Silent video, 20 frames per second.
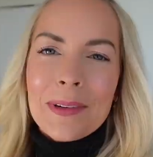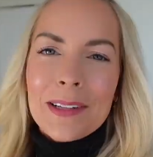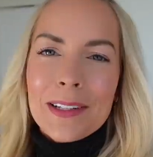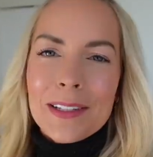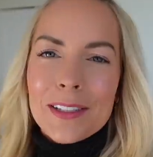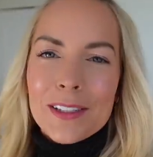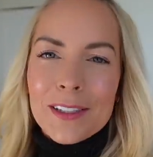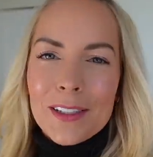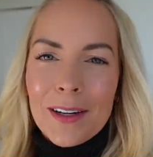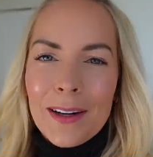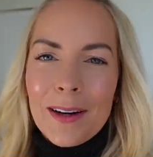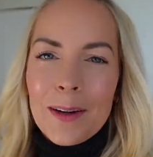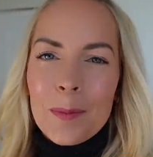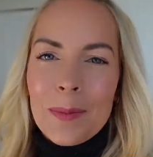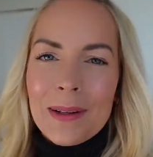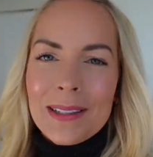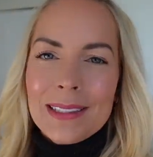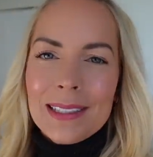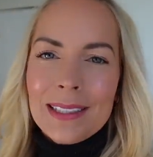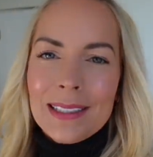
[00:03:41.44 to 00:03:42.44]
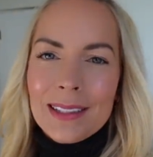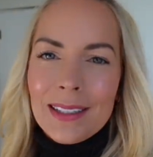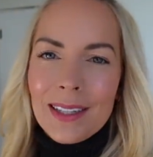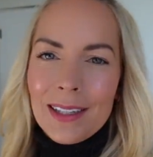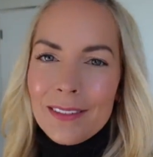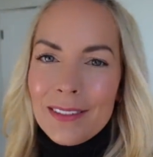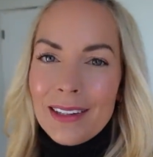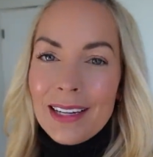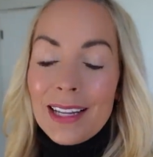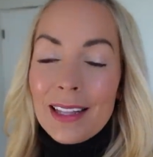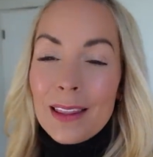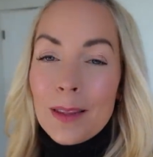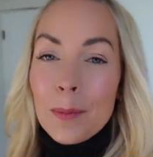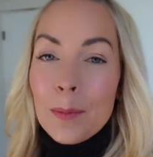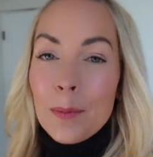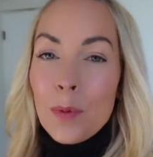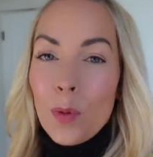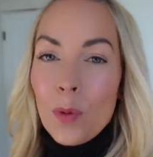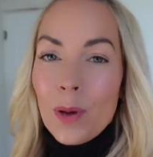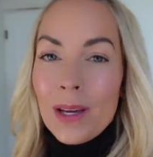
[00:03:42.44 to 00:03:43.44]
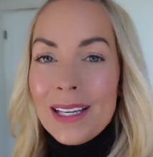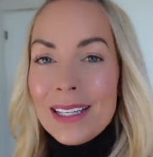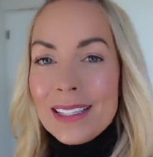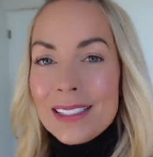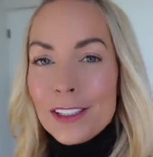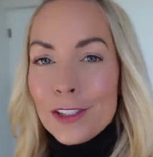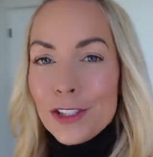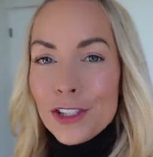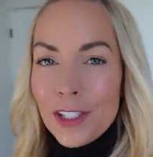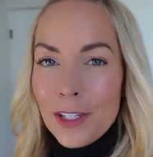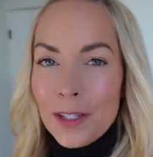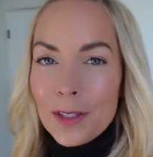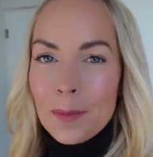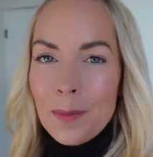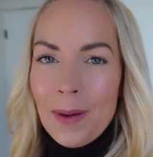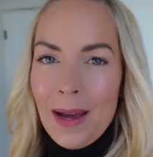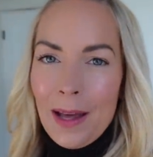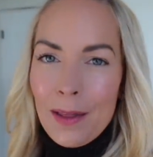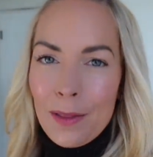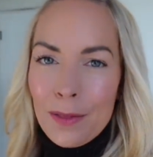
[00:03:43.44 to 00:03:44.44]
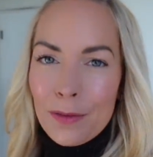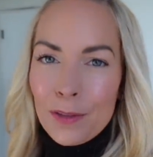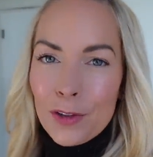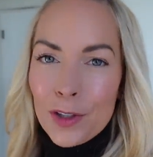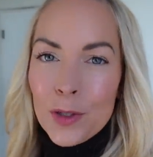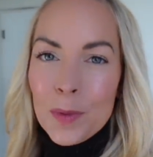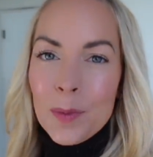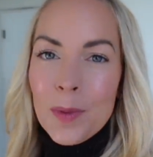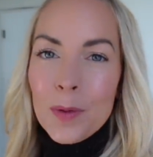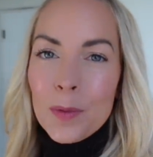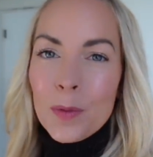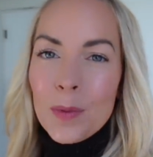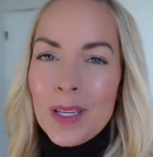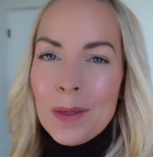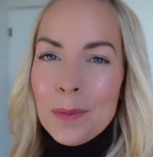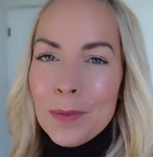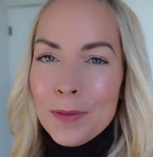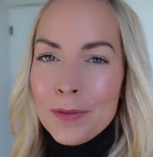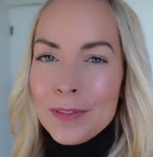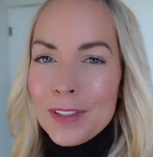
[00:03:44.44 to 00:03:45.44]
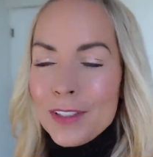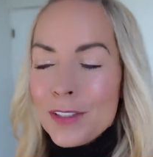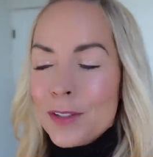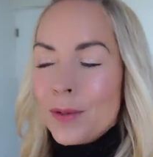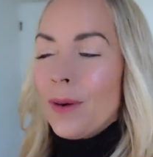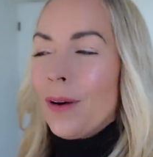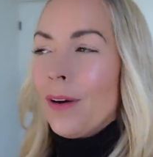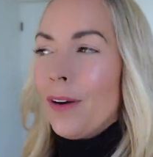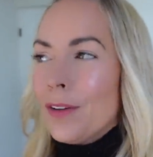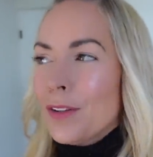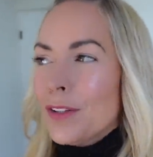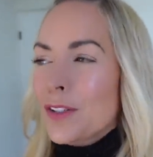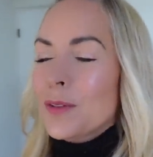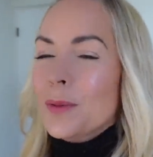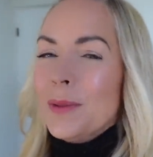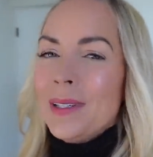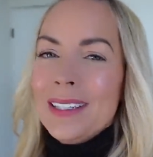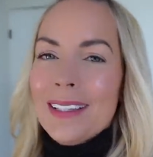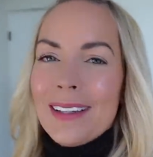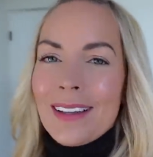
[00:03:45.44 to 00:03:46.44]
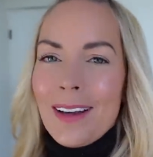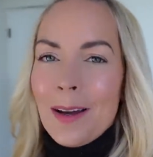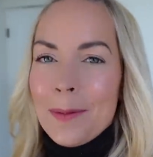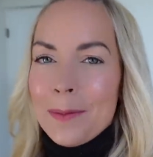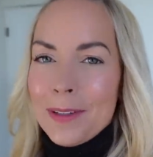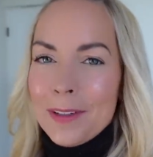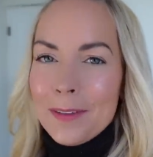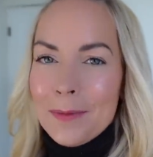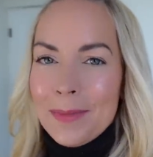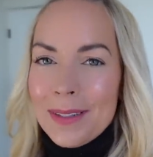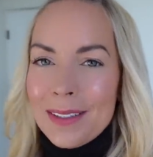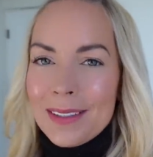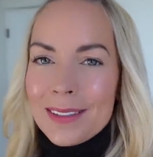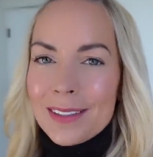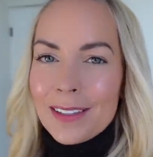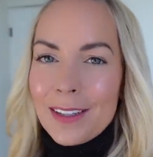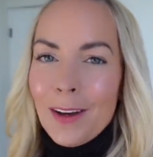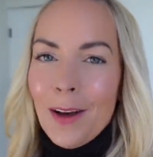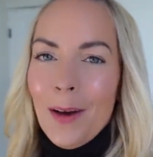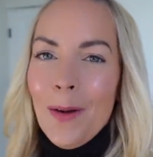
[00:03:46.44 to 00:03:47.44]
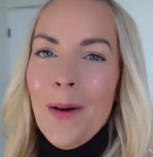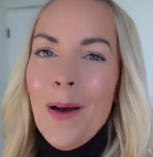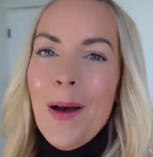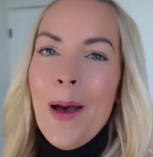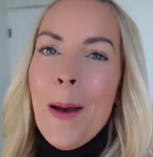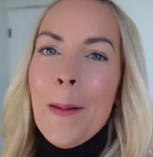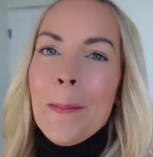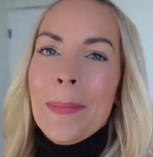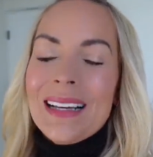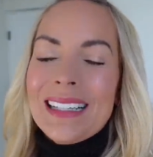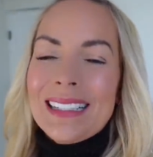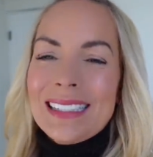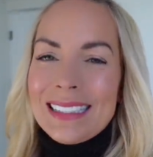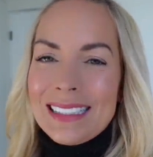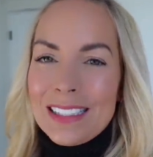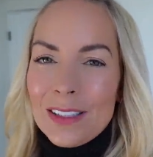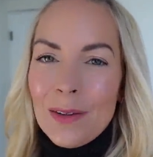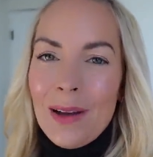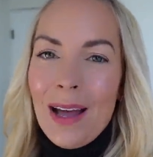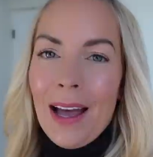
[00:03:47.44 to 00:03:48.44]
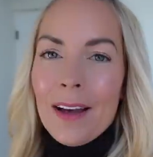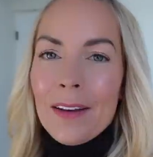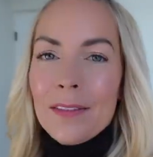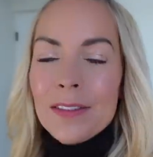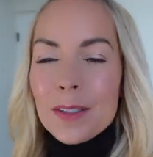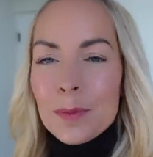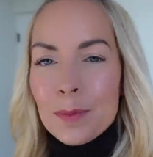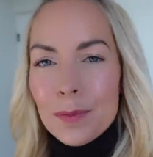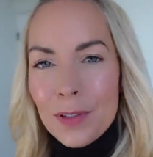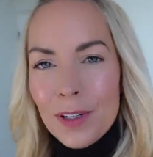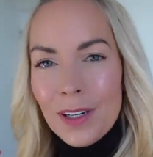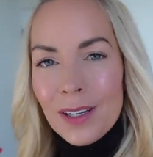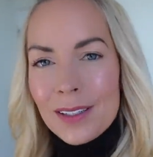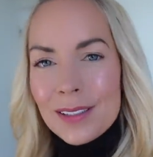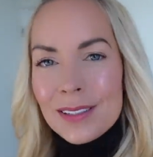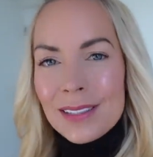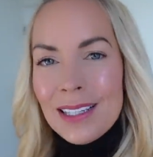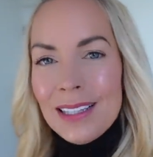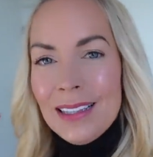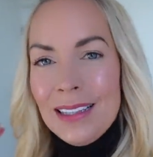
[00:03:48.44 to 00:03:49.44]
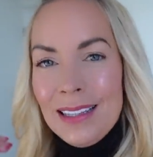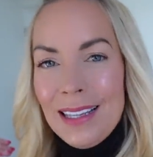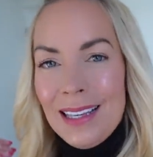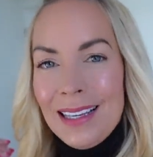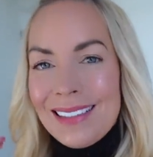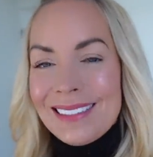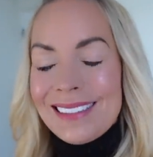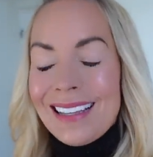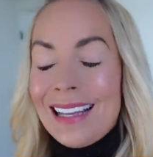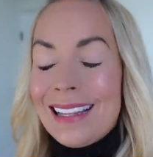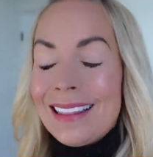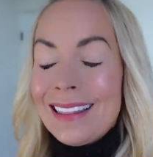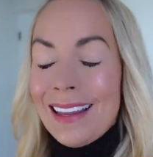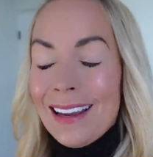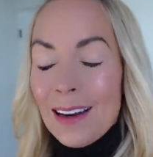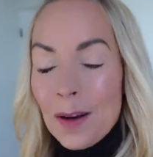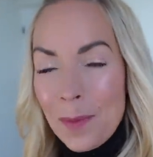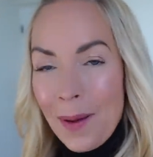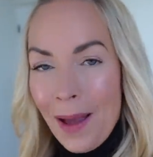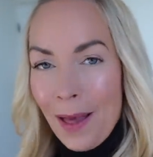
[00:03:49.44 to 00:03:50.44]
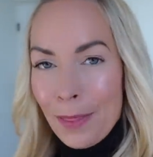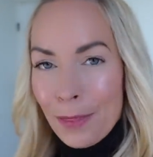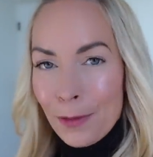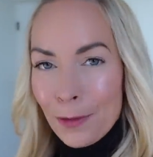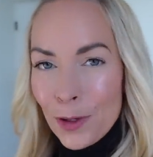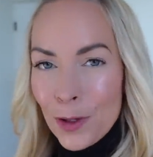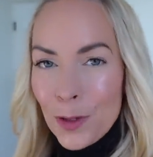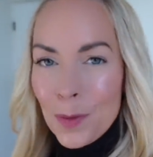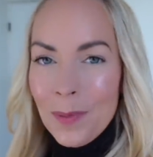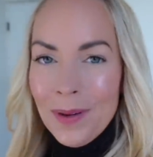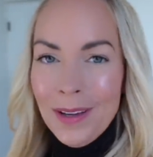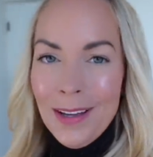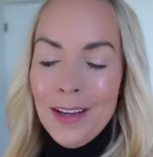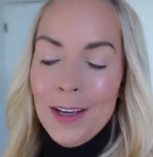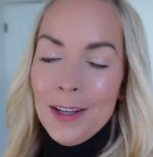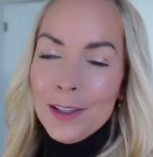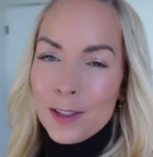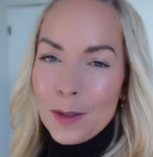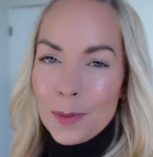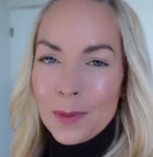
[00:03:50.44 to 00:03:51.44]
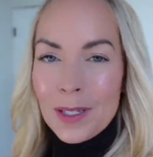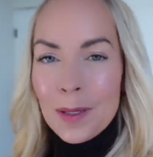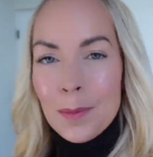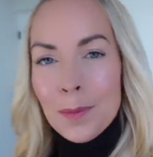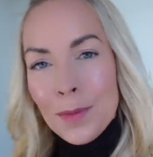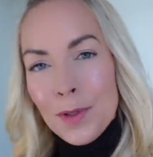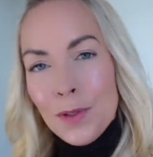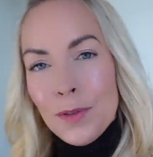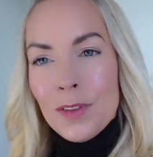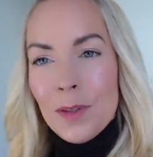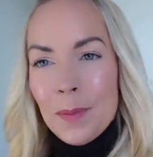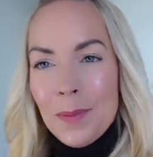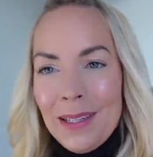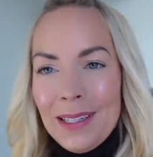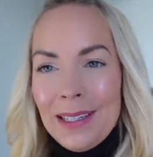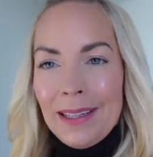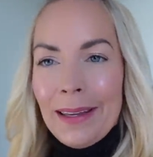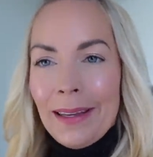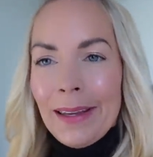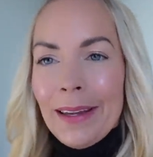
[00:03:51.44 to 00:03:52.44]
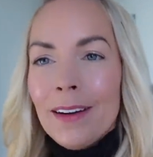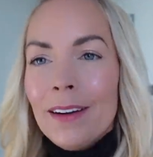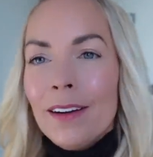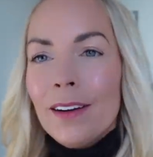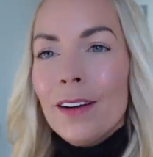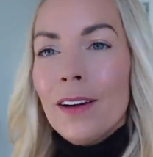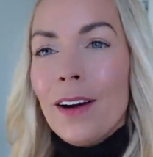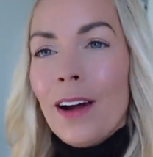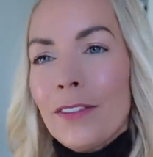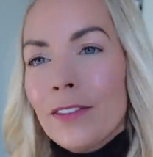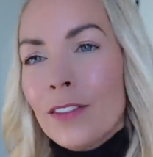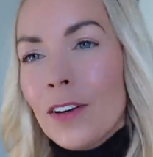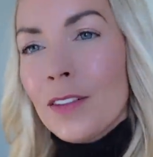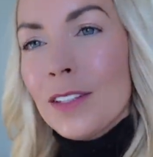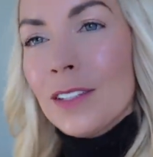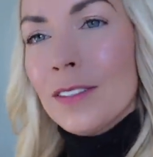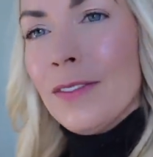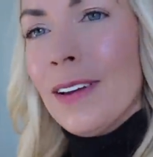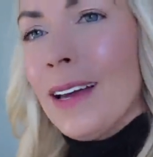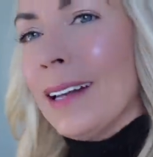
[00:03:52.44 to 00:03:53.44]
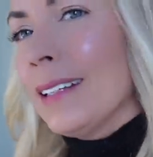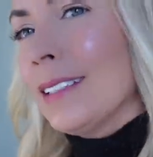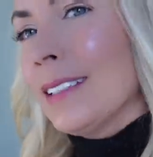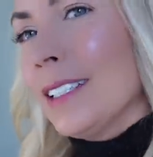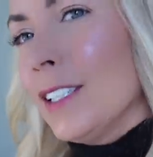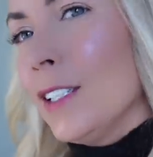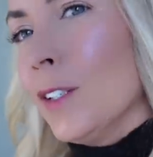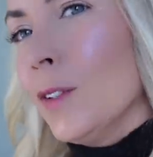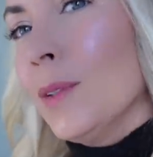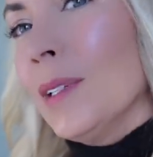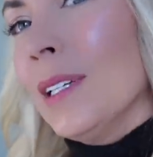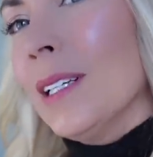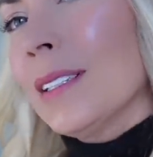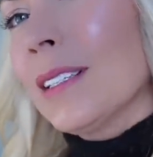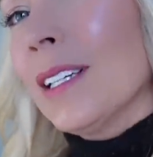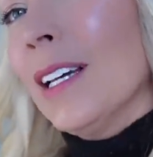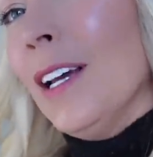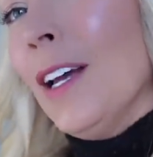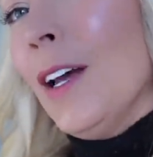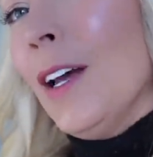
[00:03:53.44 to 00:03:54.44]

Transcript: gonna start out by decluttering the boys' shared bathroom. We moved into our ensuite a couple of months ago, but I still have some products and things in their bathroom. So I'm gonna move them in here. I've got this vanity unit,